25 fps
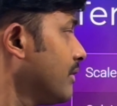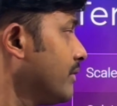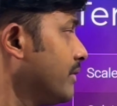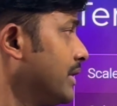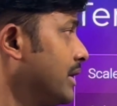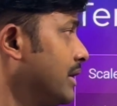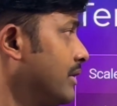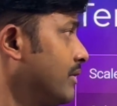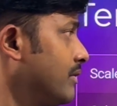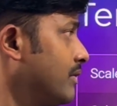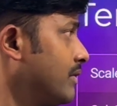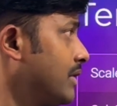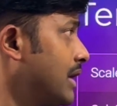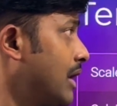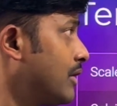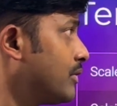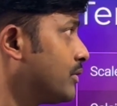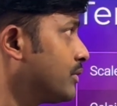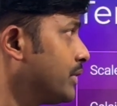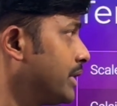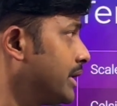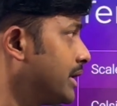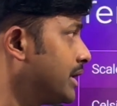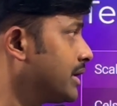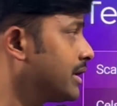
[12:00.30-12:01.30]
we have
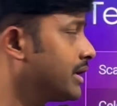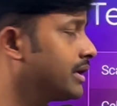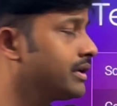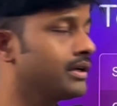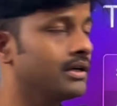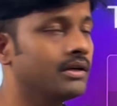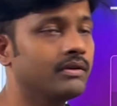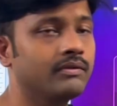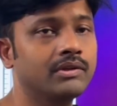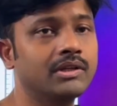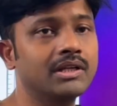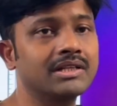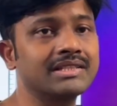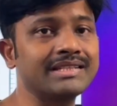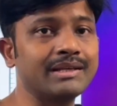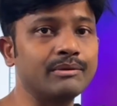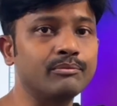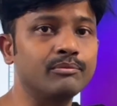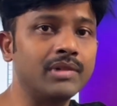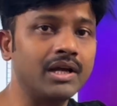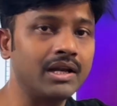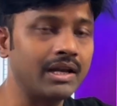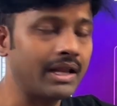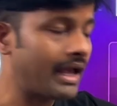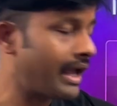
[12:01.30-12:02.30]
to indicate it with the
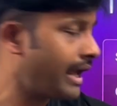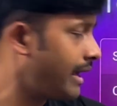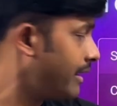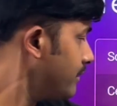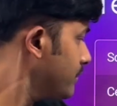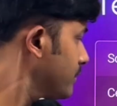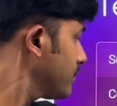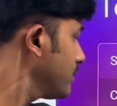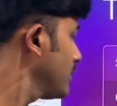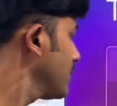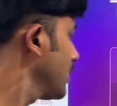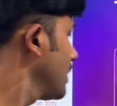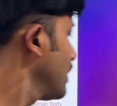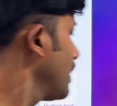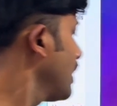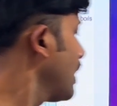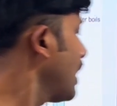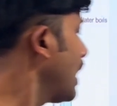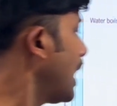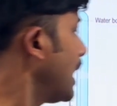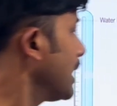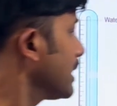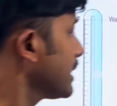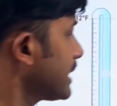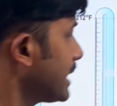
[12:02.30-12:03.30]
symbol F.
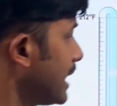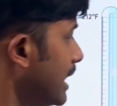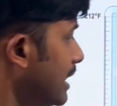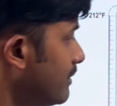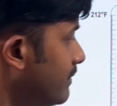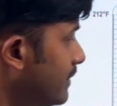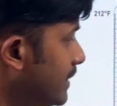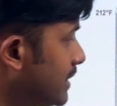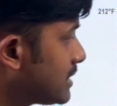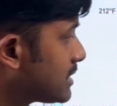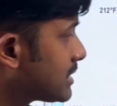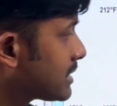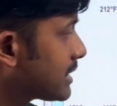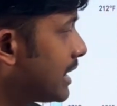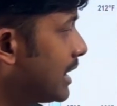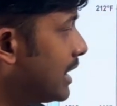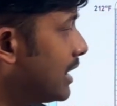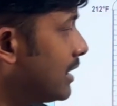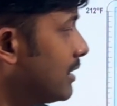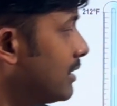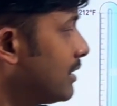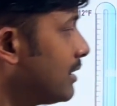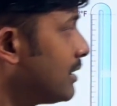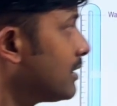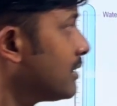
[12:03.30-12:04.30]
And Kelvin
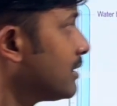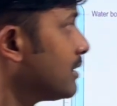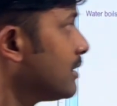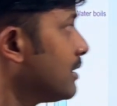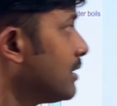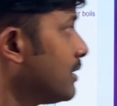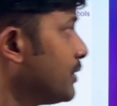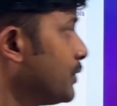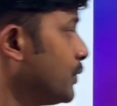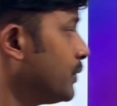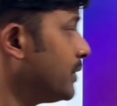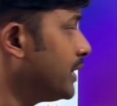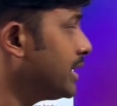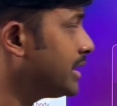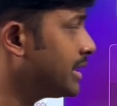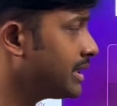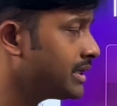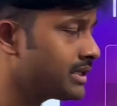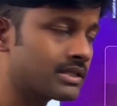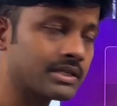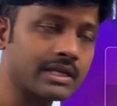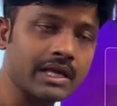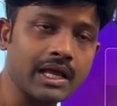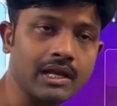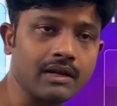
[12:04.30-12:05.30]
scale unit
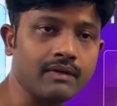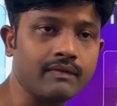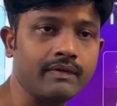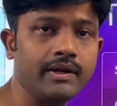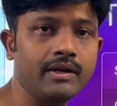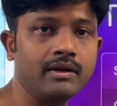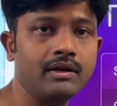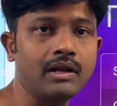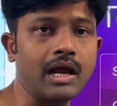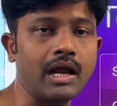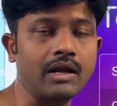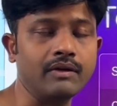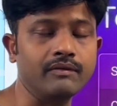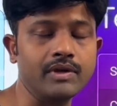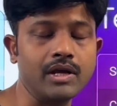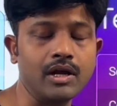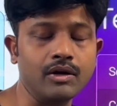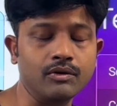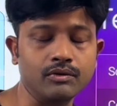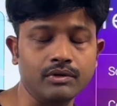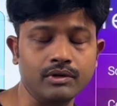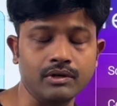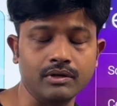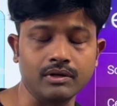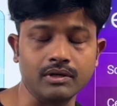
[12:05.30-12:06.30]
is Kelvin, and we
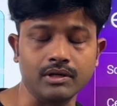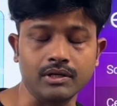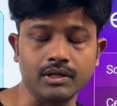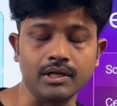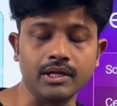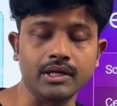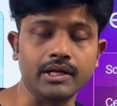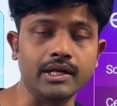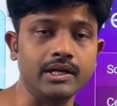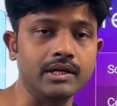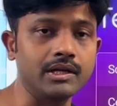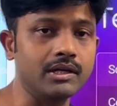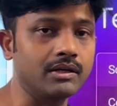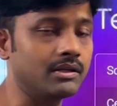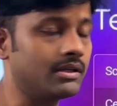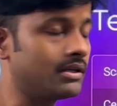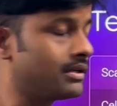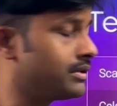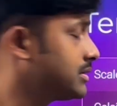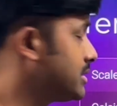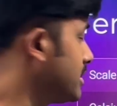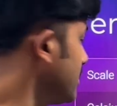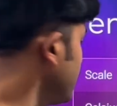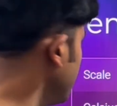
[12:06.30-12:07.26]
have to indicate the